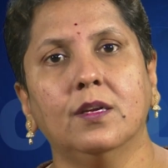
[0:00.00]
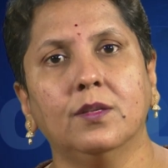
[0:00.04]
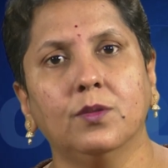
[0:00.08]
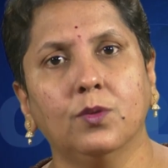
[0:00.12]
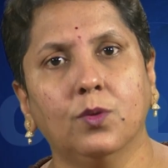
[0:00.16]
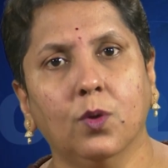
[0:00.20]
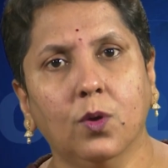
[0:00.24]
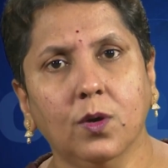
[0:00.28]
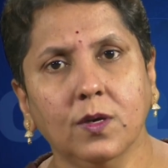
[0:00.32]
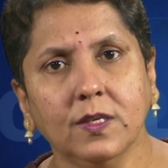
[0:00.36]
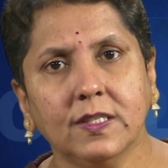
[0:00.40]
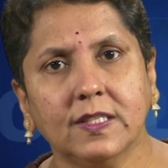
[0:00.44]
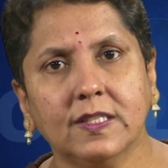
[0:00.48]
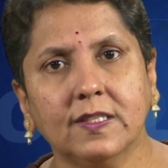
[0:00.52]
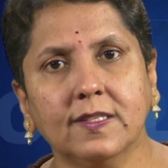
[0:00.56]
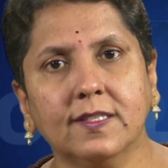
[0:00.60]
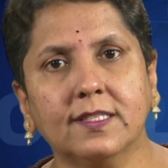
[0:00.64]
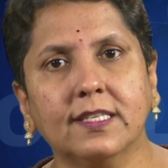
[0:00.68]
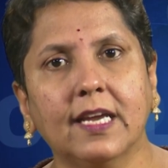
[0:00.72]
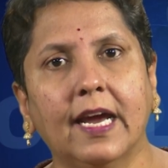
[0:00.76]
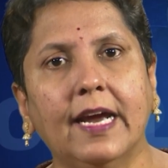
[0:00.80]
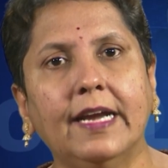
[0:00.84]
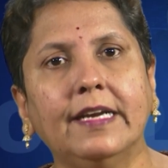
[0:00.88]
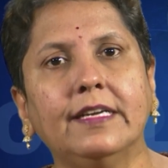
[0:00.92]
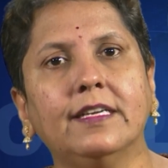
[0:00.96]
Those
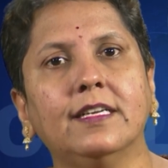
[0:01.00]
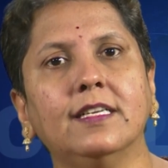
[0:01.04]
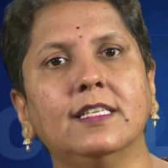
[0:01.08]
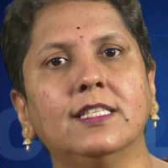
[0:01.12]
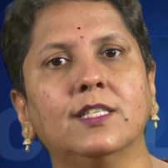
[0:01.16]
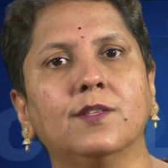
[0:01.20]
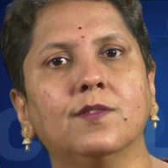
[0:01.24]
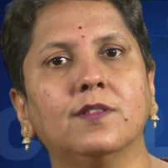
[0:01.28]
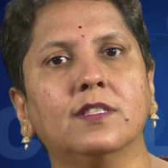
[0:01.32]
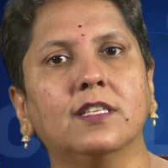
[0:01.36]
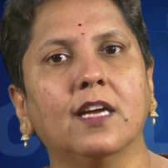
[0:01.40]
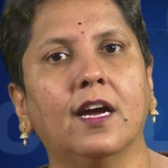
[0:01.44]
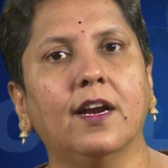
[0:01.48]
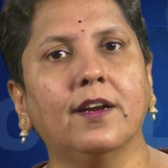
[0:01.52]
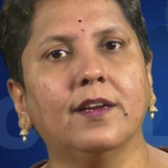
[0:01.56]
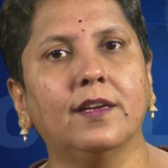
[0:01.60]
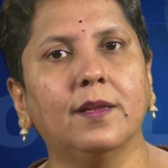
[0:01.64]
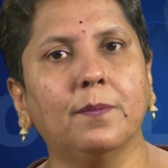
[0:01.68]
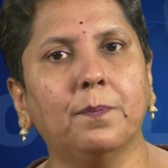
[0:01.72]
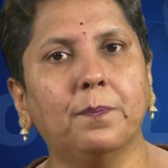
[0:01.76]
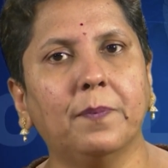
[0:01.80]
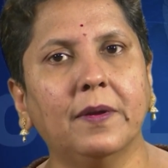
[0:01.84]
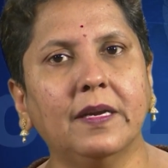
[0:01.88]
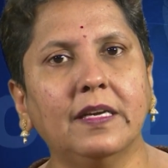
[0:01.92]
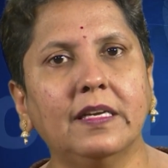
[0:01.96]
societies which are
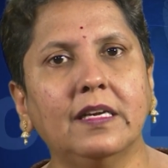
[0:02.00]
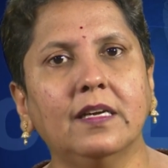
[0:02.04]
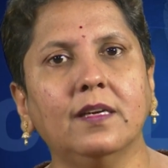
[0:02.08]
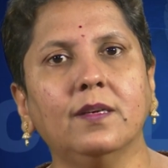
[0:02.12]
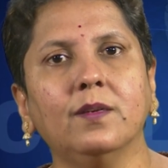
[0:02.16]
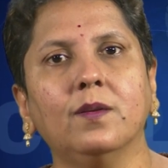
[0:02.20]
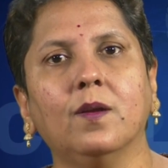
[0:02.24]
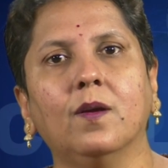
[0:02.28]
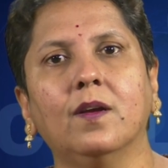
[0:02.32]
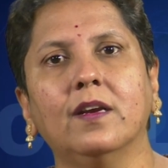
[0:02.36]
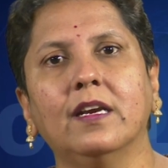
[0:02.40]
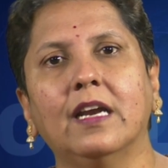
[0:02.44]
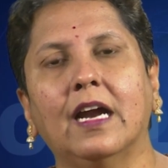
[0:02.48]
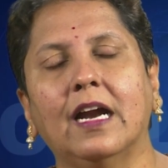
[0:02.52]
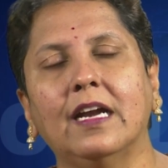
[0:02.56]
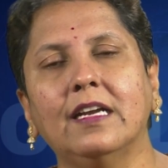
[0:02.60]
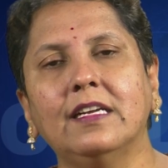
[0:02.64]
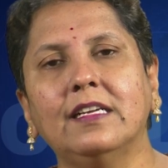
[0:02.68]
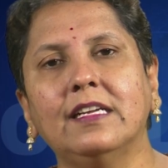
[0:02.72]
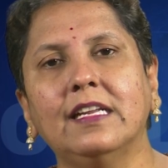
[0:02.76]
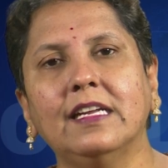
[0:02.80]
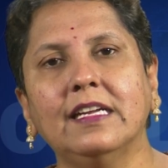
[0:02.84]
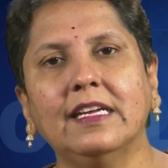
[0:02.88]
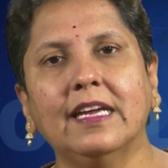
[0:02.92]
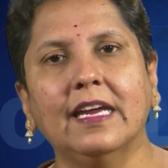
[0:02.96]
dependent on
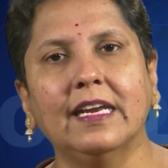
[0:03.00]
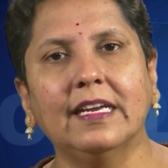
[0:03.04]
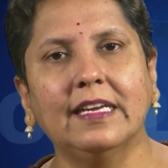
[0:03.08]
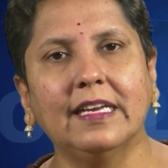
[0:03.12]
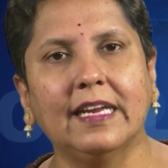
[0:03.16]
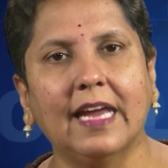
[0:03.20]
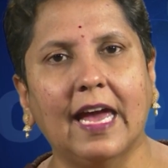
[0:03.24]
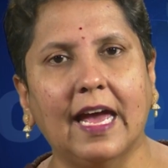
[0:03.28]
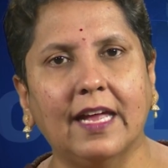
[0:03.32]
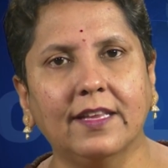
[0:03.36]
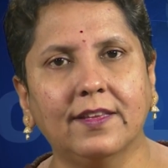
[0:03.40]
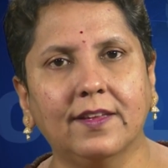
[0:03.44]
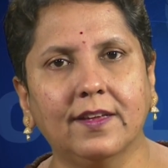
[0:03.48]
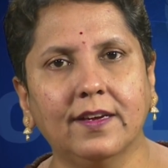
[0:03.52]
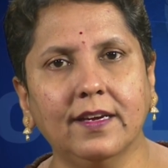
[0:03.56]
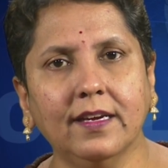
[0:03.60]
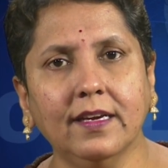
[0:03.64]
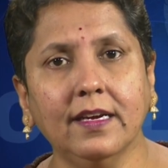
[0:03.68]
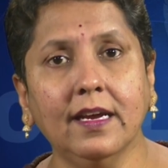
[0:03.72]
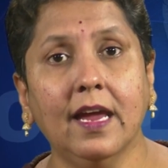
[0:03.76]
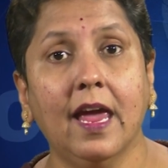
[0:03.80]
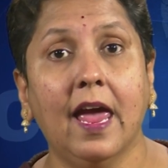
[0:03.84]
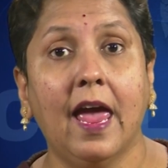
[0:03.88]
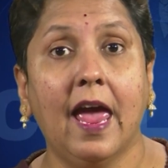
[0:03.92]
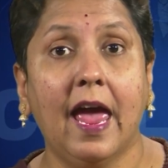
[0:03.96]
hunting and gathering